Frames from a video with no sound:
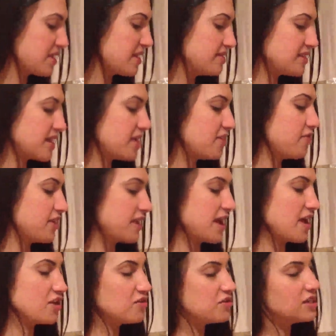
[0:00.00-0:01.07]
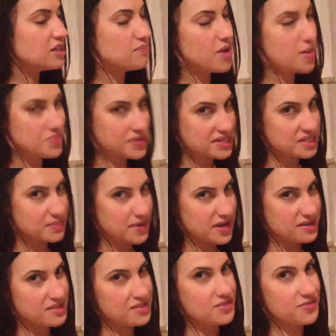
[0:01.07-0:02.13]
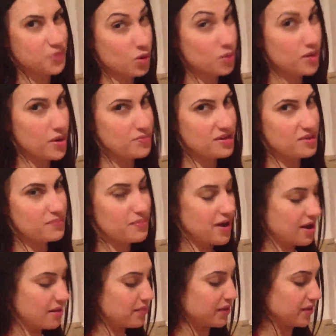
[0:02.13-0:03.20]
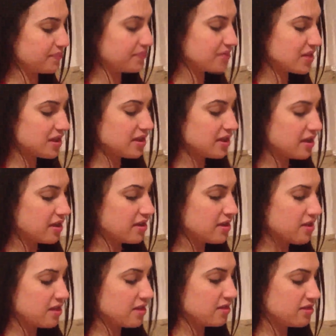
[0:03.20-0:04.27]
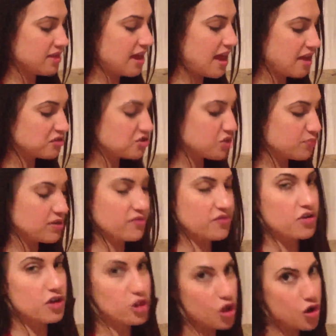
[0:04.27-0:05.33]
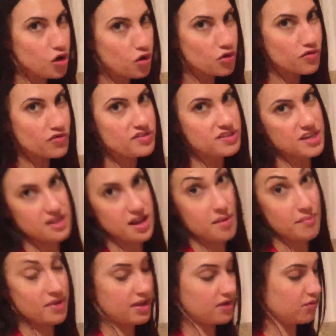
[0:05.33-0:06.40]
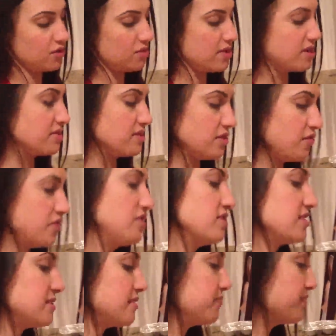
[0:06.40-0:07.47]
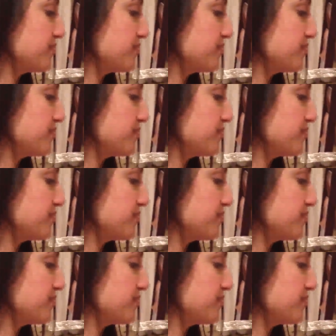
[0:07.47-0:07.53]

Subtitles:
It's kind of funny how you need pumpkin spice for pumpkin pie, but that extra bit of cloves and nutmeg really makes a difference.